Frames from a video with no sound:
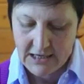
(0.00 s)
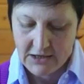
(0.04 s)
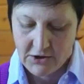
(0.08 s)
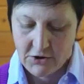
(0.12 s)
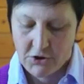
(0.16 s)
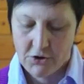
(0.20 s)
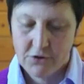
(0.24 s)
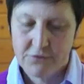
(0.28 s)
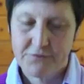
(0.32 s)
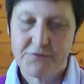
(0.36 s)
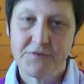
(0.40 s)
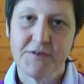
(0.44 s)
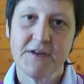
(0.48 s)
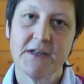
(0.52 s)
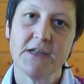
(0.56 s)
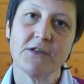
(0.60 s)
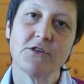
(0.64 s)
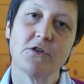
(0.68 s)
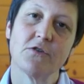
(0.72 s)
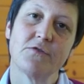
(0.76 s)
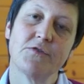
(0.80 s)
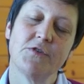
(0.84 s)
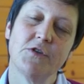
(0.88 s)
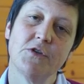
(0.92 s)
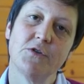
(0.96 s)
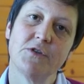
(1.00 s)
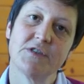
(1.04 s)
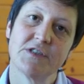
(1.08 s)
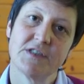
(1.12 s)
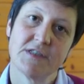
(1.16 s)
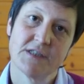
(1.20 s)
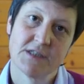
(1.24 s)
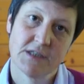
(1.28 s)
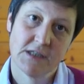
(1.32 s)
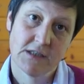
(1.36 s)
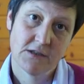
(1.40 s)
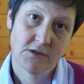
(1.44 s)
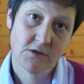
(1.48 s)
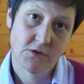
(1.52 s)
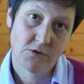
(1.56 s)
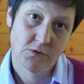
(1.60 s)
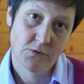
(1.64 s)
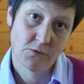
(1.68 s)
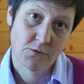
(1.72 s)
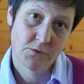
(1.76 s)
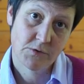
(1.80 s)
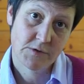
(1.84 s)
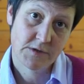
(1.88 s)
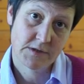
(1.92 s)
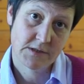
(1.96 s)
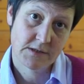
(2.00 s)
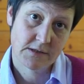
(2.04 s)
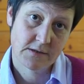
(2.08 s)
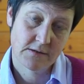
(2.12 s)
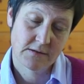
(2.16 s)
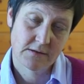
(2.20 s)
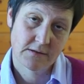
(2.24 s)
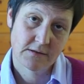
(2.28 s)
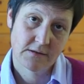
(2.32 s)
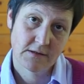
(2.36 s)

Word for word: Her field of view is reduced